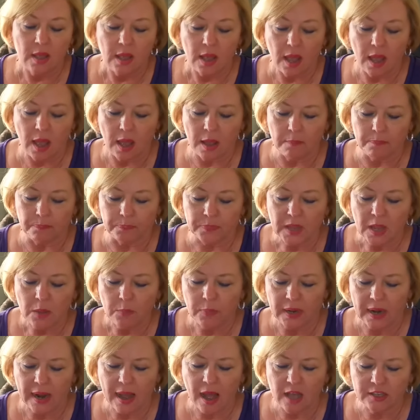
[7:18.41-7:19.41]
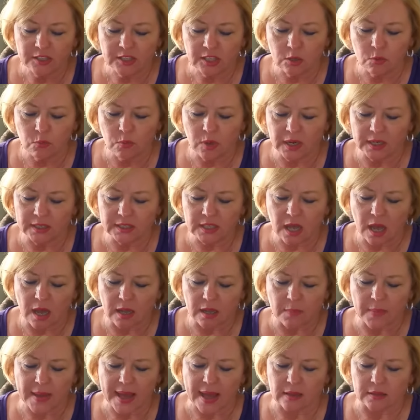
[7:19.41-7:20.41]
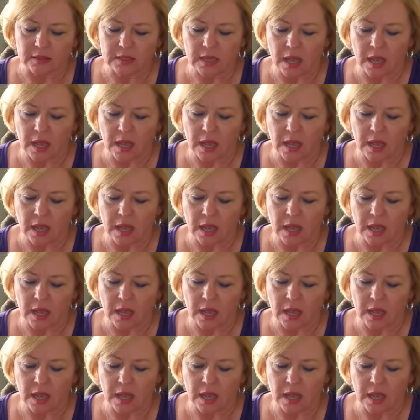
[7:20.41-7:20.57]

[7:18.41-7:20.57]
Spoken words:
But I also want to talk about